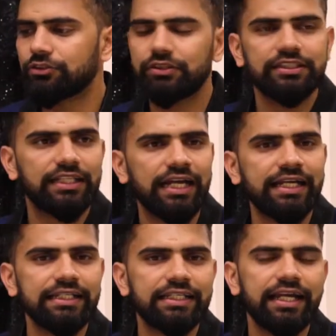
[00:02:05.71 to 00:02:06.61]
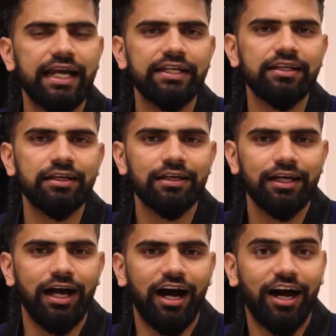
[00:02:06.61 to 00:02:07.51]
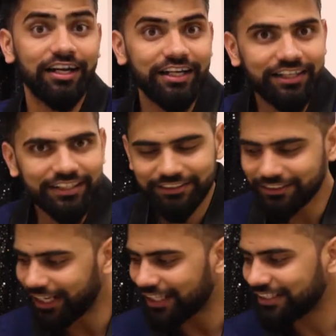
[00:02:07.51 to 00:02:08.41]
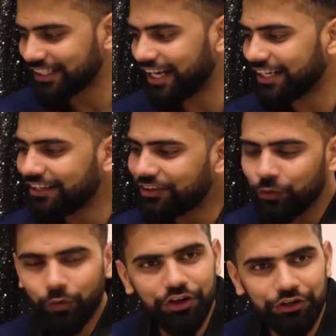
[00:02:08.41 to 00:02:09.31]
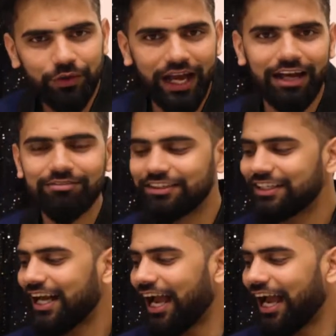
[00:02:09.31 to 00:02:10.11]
So design as a career, architecture as a career, what you have,